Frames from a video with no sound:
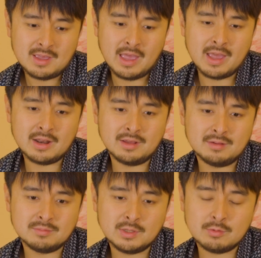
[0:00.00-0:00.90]

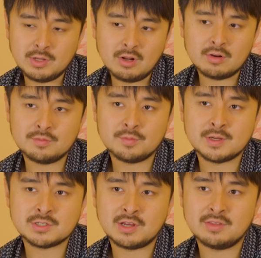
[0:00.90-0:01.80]
And you can read all the
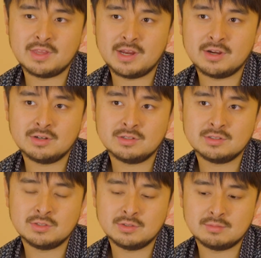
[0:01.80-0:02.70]
information on
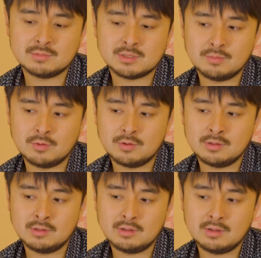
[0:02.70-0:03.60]
there to
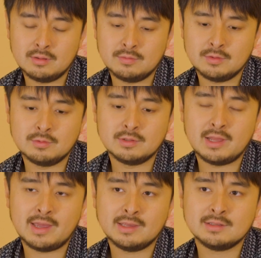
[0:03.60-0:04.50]
support if you would
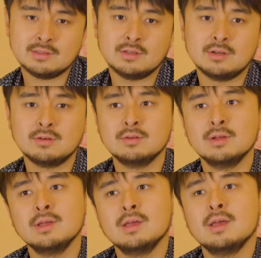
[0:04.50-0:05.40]
like. You know,
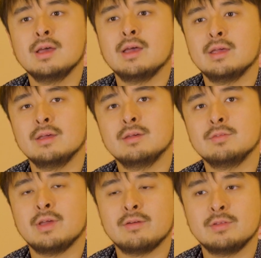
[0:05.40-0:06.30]
if
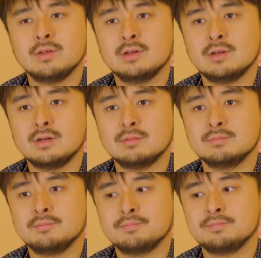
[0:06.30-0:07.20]
you have
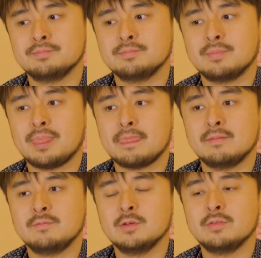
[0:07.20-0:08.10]
the
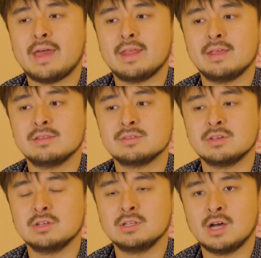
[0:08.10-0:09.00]
feel that it's a
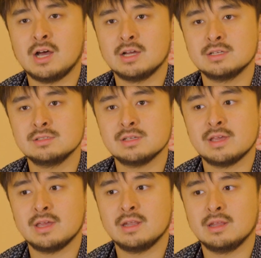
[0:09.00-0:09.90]
good cause
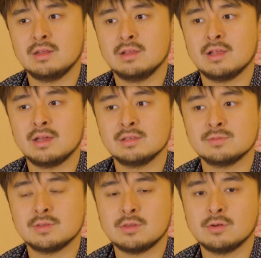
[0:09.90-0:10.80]
and it aligns
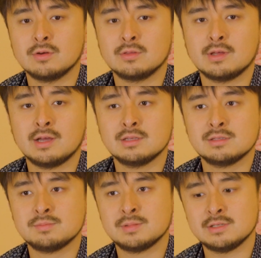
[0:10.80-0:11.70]
with your
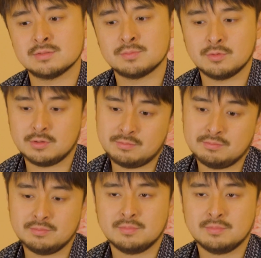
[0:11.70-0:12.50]
thoughts, please support.